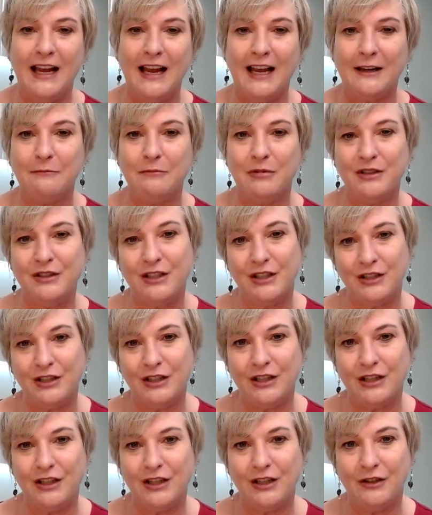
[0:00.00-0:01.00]
and
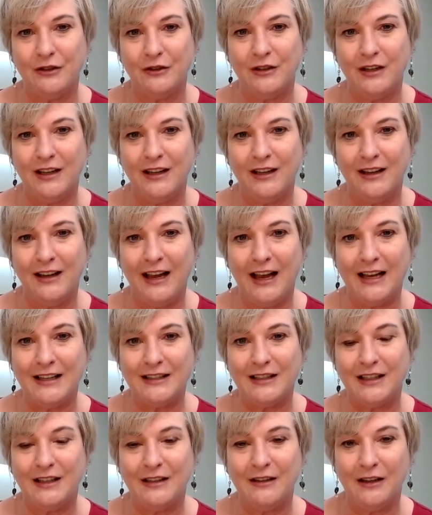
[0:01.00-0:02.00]
position you
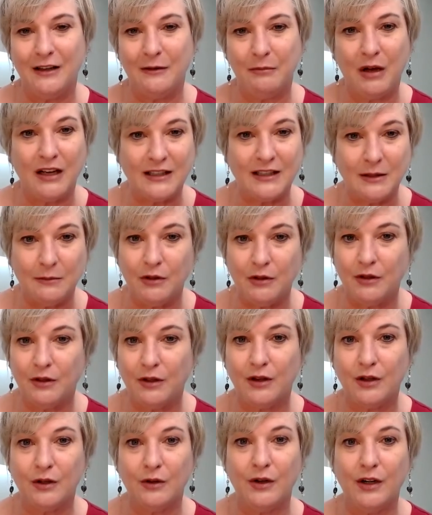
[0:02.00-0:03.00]
as a, a possible
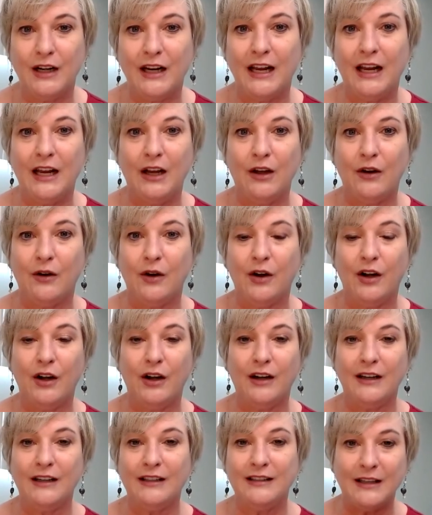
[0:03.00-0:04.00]
authority
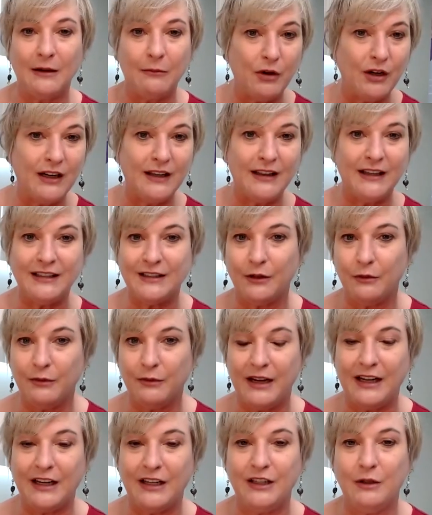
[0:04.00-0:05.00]
or somewhere in this arena.